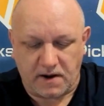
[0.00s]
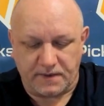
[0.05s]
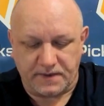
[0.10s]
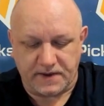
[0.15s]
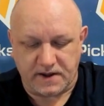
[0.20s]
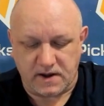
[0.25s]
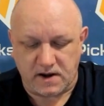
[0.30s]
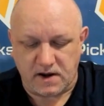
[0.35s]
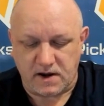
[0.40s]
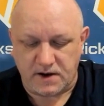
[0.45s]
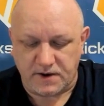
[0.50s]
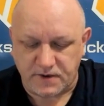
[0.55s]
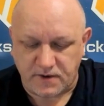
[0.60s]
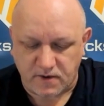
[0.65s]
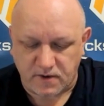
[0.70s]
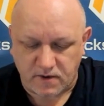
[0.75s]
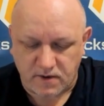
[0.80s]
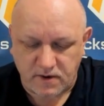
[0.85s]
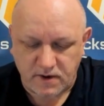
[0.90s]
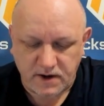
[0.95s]
the
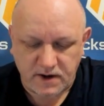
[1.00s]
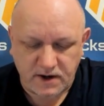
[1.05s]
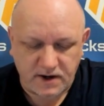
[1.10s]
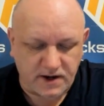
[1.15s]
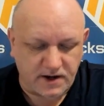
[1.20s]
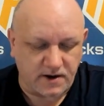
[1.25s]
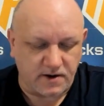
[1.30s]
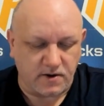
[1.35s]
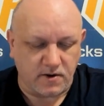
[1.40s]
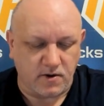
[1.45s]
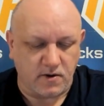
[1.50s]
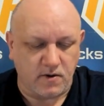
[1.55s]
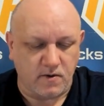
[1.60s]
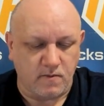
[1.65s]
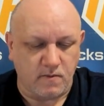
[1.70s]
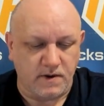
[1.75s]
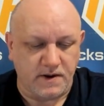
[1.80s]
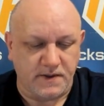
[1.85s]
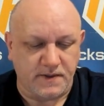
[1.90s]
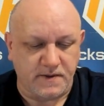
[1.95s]
under
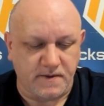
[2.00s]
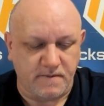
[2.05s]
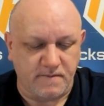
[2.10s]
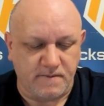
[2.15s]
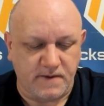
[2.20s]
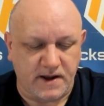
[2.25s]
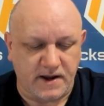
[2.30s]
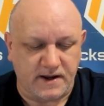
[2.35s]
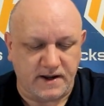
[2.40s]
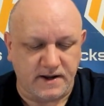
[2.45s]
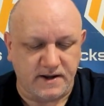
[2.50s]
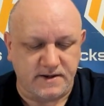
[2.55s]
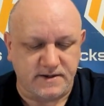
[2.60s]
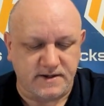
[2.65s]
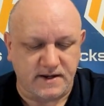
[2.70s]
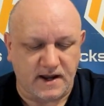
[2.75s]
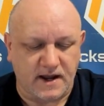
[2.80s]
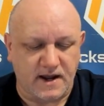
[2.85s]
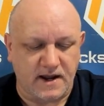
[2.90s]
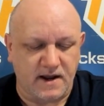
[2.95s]
here with
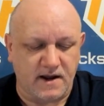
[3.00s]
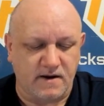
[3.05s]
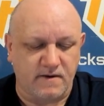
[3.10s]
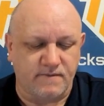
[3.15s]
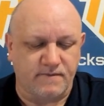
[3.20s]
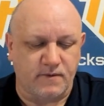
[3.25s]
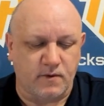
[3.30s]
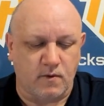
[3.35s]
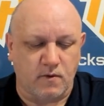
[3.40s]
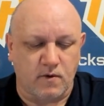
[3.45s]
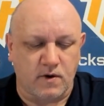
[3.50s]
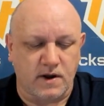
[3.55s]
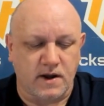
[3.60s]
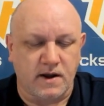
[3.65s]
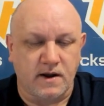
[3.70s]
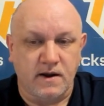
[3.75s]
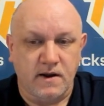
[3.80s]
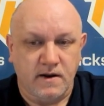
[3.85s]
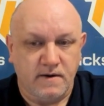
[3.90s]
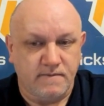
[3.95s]
Vegas and
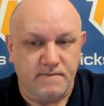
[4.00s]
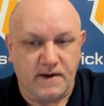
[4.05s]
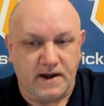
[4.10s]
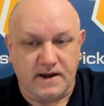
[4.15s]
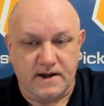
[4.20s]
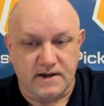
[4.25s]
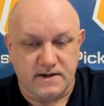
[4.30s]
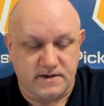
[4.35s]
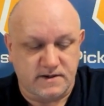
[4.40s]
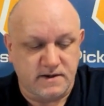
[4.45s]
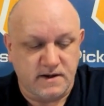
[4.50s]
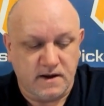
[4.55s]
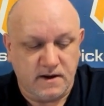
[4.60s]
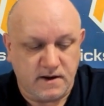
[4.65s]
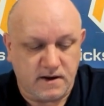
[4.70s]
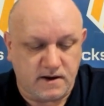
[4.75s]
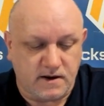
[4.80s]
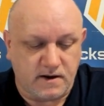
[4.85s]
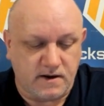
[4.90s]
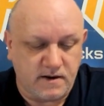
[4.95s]
Florida. Vegas,
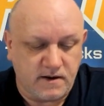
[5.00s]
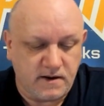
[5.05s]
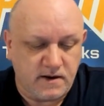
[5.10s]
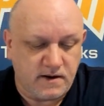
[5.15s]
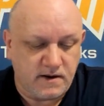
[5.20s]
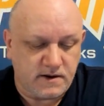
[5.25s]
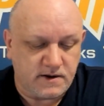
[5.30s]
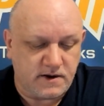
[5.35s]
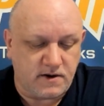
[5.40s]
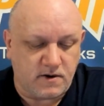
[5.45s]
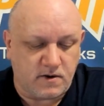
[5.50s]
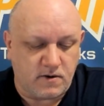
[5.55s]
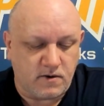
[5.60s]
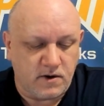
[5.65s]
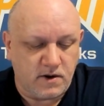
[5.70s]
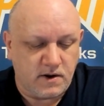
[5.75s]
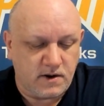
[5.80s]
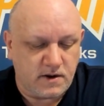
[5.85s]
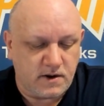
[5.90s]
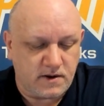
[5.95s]

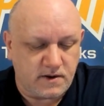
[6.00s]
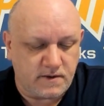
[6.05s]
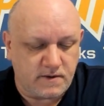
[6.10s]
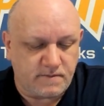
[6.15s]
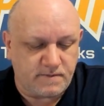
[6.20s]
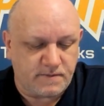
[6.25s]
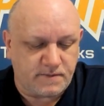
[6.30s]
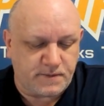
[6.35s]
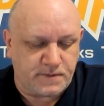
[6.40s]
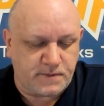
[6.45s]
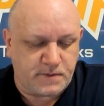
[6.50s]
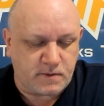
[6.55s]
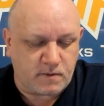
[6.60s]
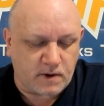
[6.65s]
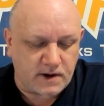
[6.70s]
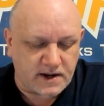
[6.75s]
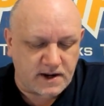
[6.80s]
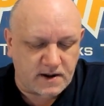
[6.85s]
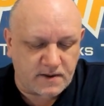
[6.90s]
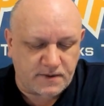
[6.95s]
28-35
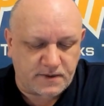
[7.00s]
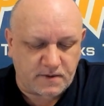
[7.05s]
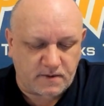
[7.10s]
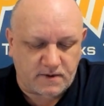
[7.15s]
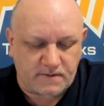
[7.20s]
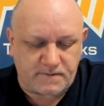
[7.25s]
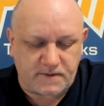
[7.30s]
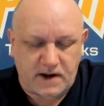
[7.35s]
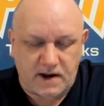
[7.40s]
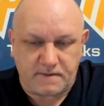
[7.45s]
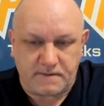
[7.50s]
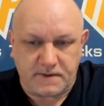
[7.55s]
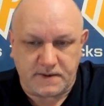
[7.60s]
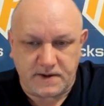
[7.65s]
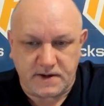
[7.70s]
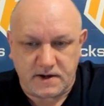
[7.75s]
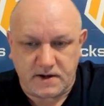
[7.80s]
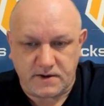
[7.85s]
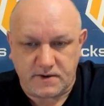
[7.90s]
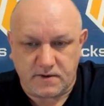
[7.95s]
to
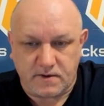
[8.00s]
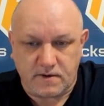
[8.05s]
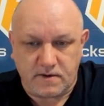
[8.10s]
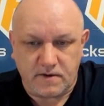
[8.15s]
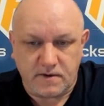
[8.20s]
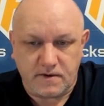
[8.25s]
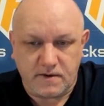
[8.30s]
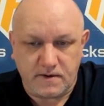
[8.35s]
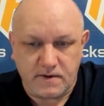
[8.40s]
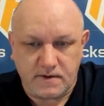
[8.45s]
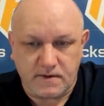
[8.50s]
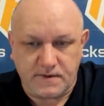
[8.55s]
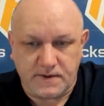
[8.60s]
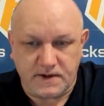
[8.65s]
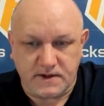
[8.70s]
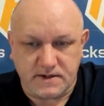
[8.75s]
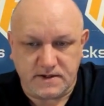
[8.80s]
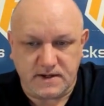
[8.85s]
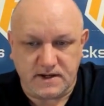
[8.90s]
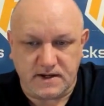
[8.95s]
the under
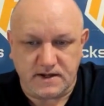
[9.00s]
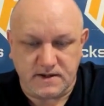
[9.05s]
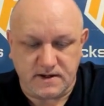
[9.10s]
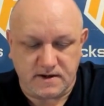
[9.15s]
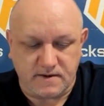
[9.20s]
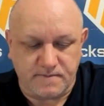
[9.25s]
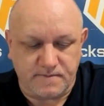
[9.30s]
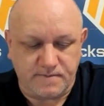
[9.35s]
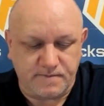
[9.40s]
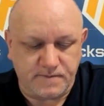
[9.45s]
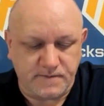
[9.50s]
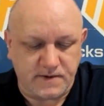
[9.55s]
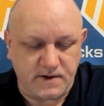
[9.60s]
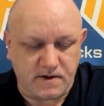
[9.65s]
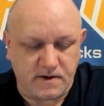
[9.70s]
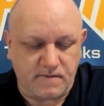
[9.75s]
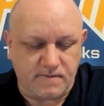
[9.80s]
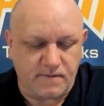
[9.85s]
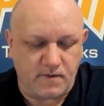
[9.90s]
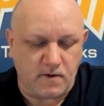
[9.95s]
this season.
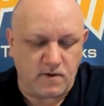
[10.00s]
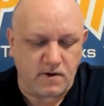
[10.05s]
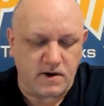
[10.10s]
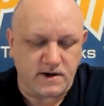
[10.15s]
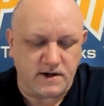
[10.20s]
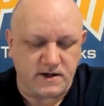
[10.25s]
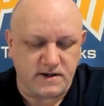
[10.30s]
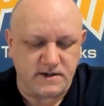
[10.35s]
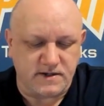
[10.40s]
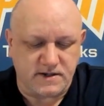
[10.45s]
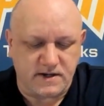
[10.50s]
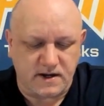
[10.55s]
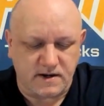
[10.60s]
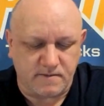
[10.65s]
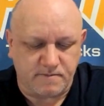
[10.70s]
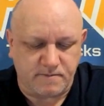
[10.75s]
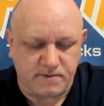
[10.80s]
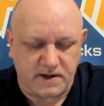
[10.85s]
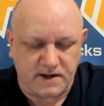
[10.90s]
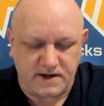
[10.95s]
So Florida does tend
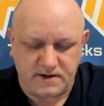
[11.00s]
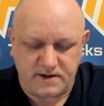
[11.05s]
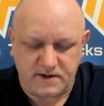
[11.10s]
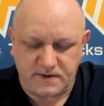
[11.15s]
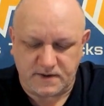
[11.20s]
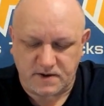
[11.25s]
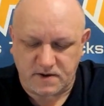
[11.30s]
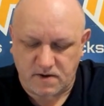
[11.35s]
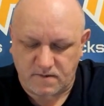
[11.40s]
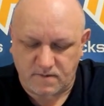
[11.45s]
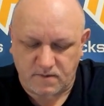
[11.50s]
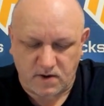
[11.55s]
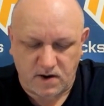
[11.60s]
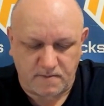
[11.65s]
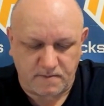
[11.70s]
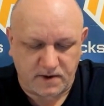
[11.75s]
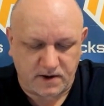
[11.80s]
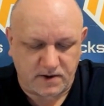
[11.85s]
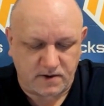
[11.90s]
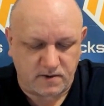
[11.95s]
to play to the over.
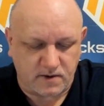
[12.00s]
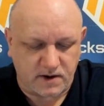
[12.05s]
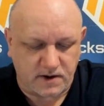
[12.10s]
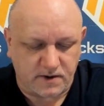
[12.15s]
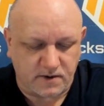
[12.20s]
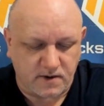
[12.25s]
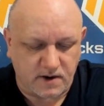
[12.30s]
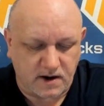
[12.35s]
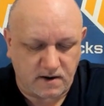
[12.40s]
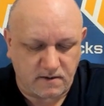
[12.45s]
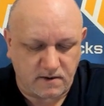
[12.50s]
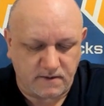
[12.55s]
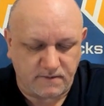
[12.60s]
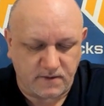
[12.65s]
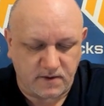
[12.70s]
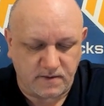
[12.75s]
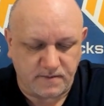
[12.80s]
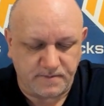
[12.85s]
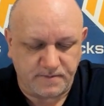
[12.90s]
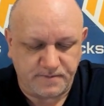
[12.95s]
I'm going to go under,
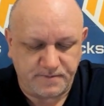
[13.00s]
however.